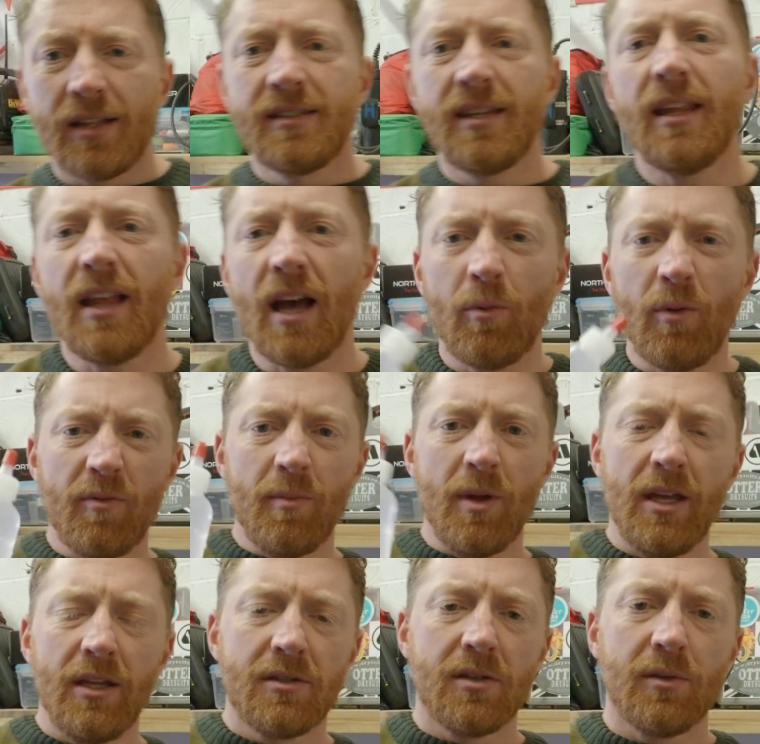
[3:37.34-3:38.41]
take that with
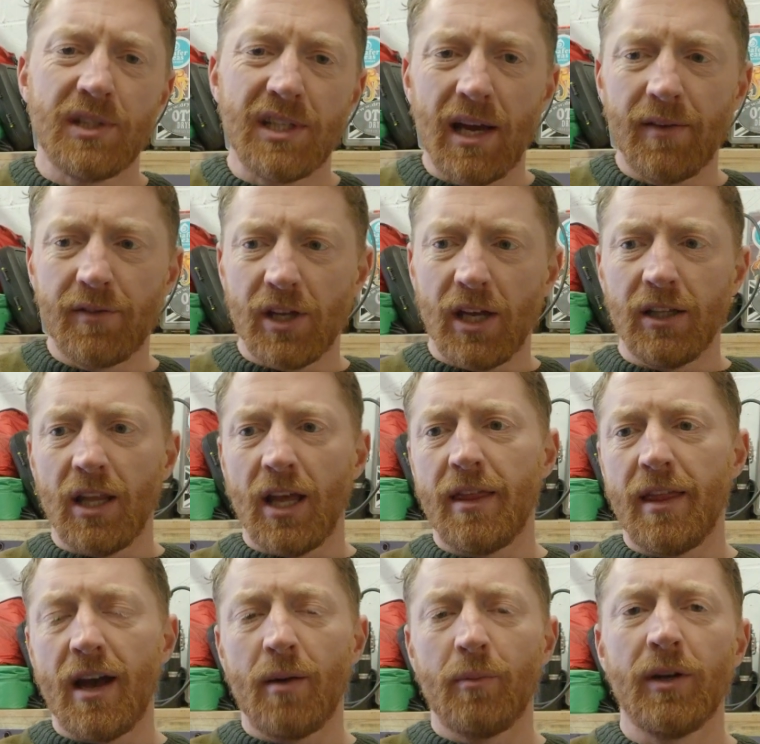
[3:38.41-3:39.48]
me to a dive site like
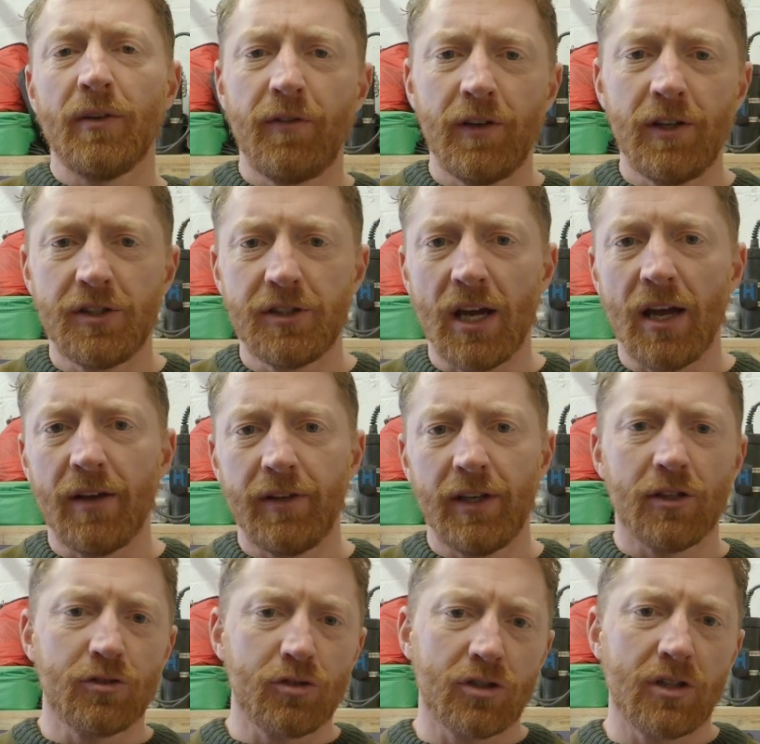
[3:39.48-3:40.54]
that, and when I finish diving
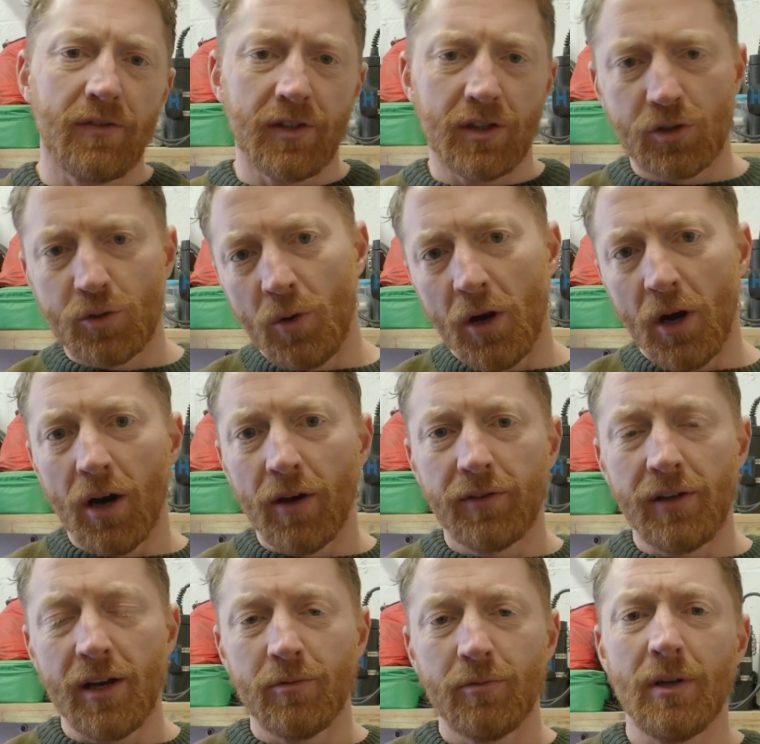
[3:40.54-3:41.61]
I'll just give it a squirt off.
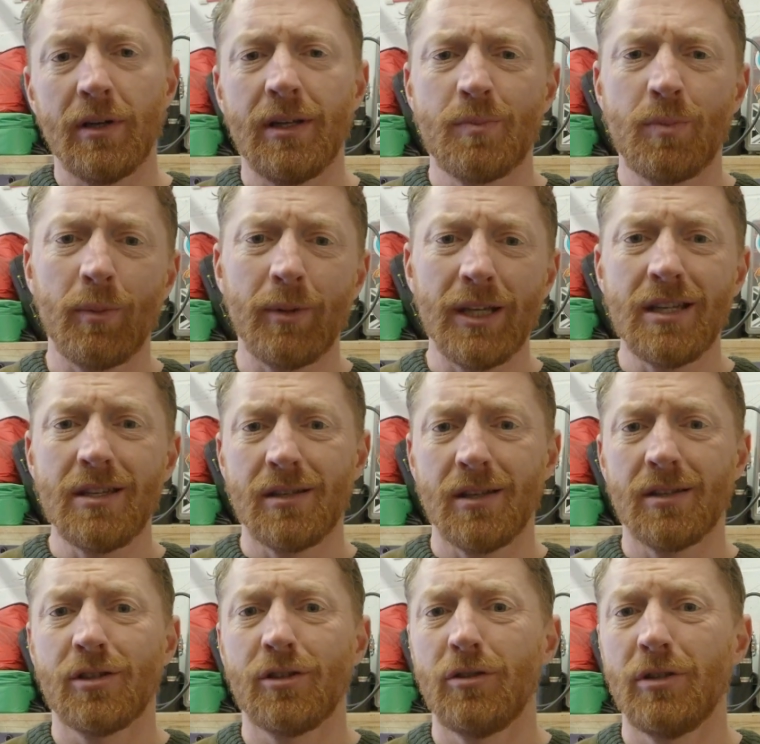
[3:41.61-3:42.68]
Now it's probably easier
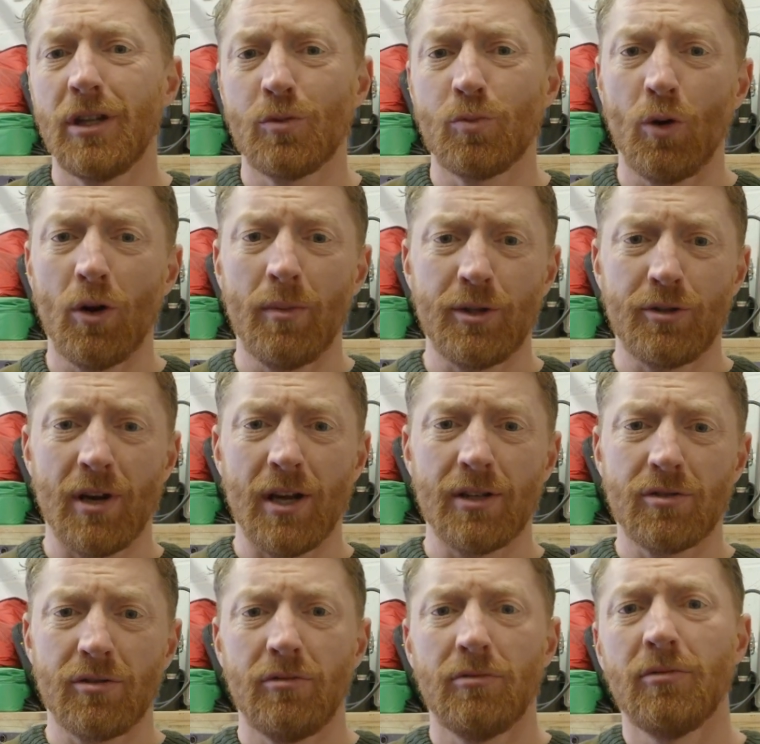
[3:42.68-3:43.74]
to do this wearing my dry
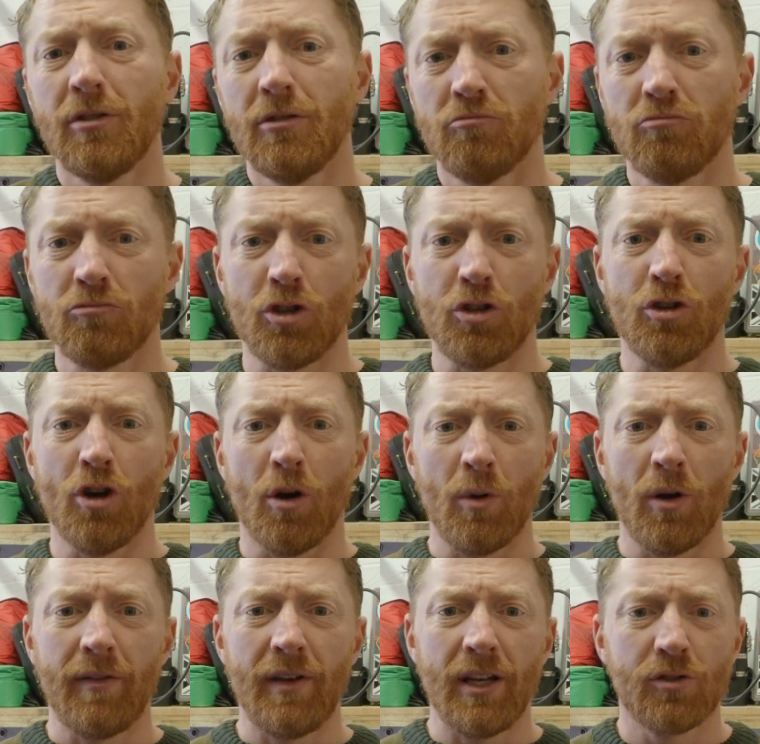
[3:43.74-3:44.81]
suit than not
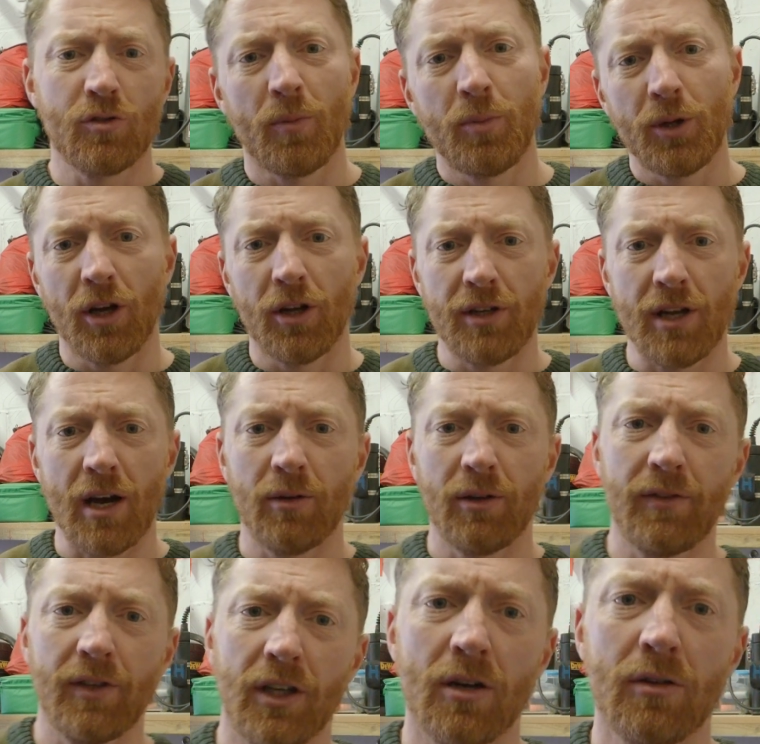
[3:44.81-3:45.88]
wearing it, so I'll put it on now and
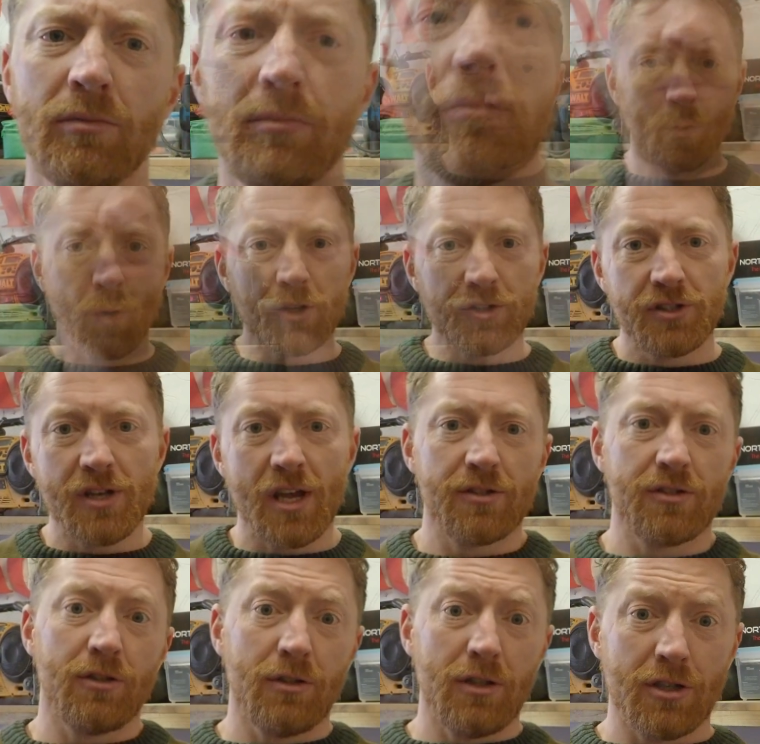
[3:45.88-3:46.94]
give it a go. What I'd suggest
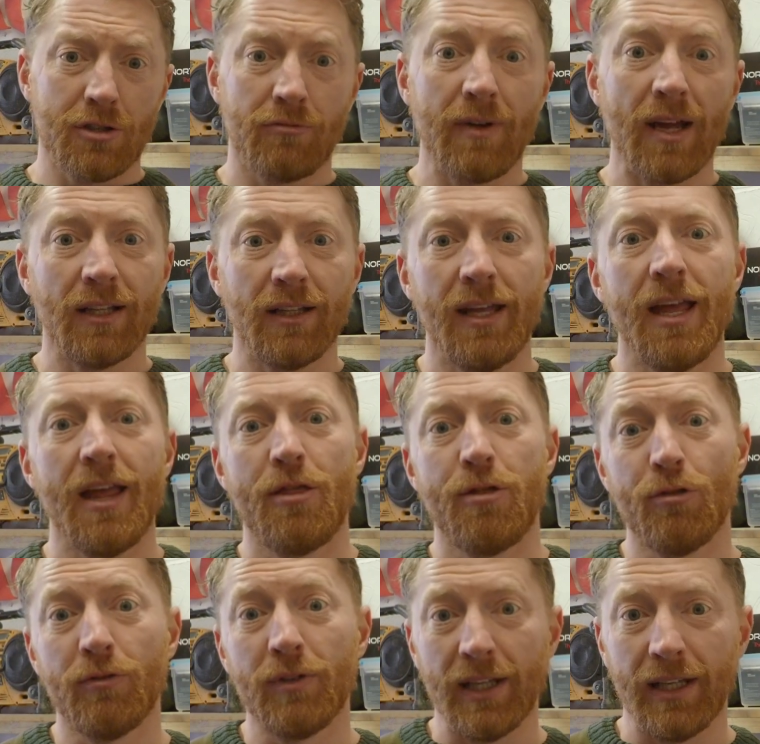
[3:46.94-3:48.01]
to do this correctly and
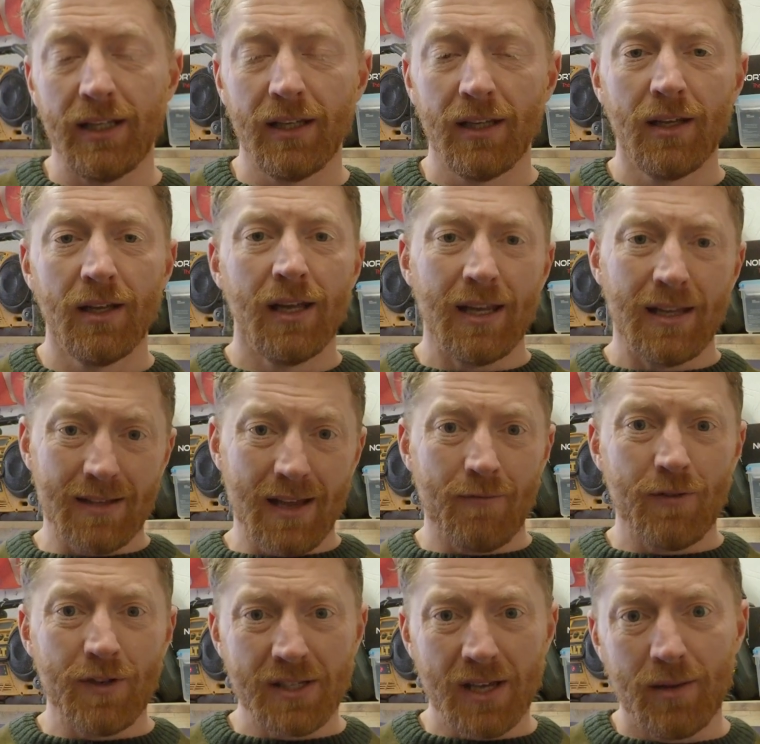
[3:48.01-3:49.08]
thoroughly is
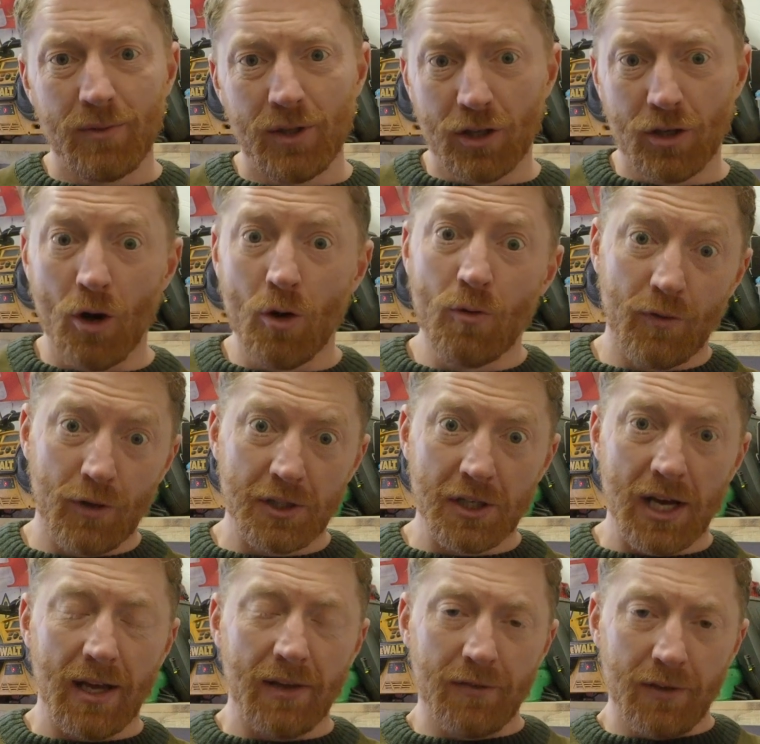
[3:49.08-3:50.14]
every time you go for a
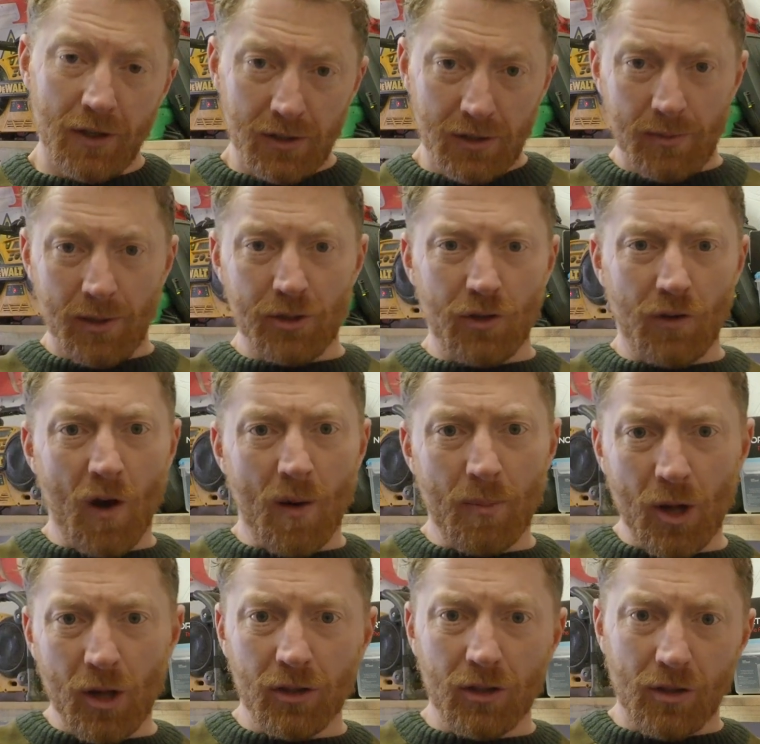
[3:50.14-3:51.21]
dive, you make sure you've got a
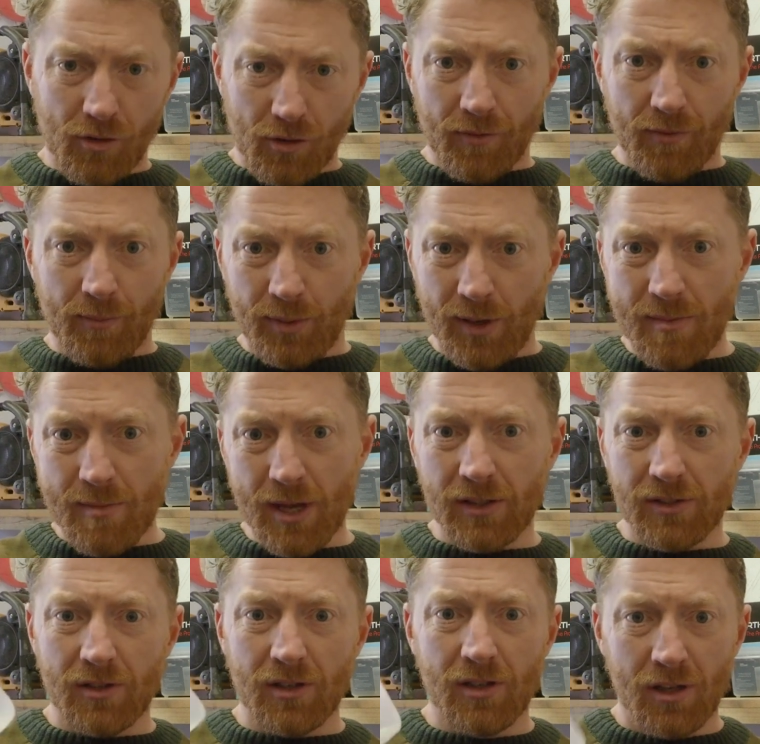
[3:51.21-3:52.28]
bottle of
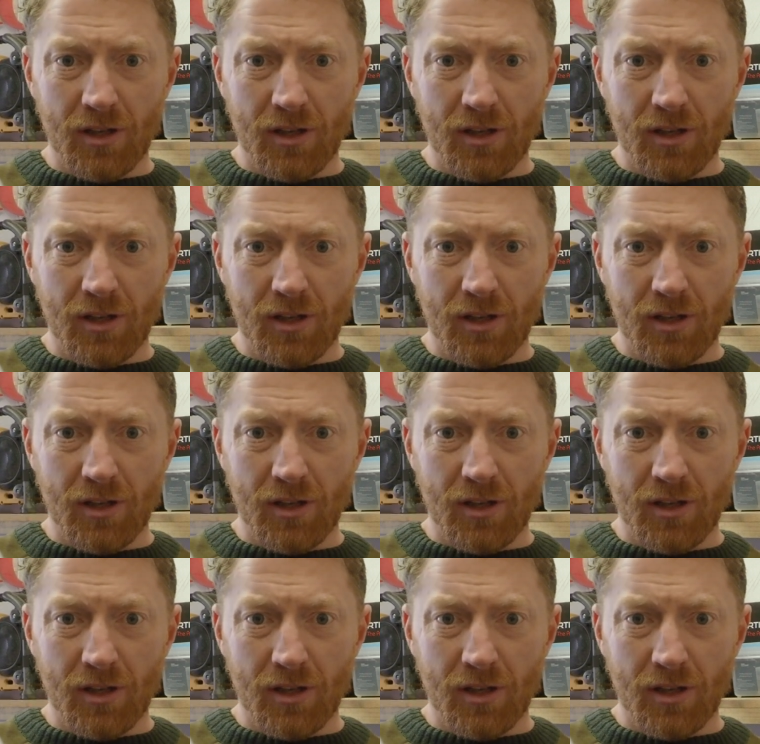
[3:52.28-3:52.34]
pre-mixed